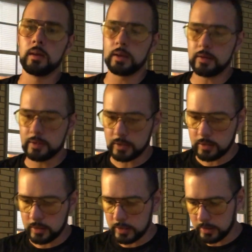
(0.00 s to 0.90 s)
Now
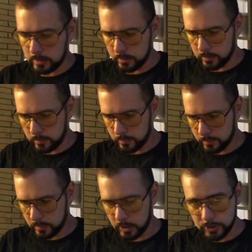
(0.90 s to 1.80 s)
in the
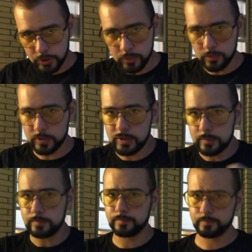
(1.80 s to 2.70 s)
cartoons
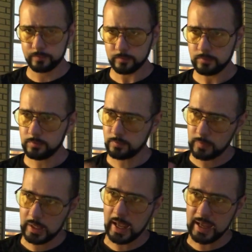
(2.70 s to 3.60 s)

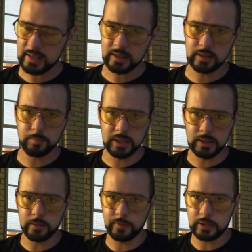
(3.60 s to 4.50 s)
and in
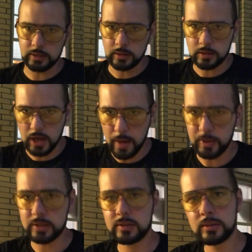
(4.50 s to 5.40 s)
many of the
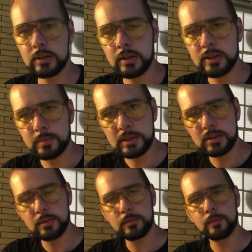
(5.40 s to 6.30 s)
comics,
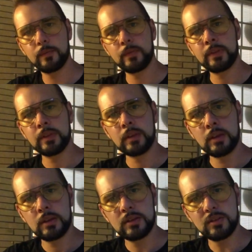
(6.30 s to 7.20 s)
especially,
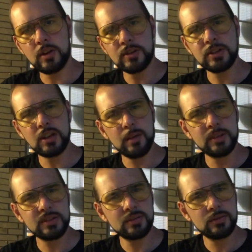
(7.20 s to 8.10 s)
does Archie
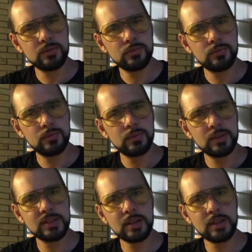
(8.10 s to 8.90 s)
Comics still do the